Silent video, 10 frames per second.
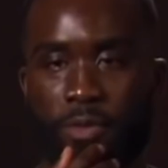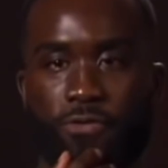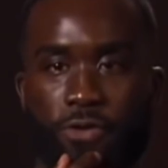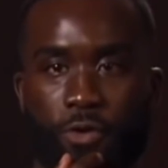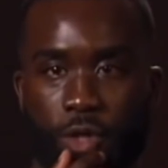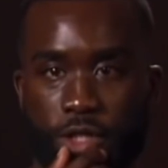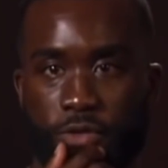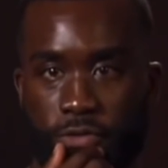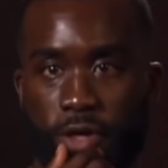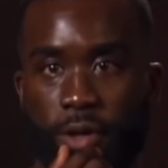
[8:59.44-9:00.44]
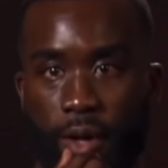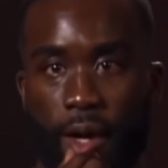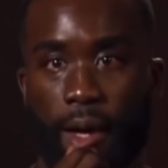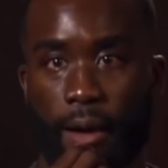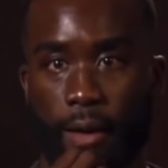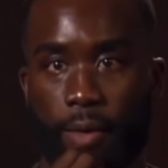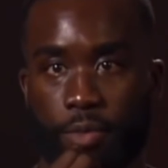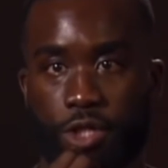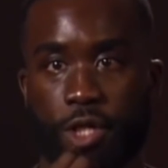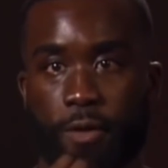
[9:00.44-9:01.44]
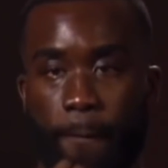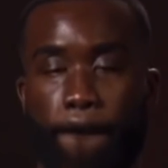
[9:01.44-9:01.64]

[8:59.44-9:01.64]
me feel what she felt. Michelle,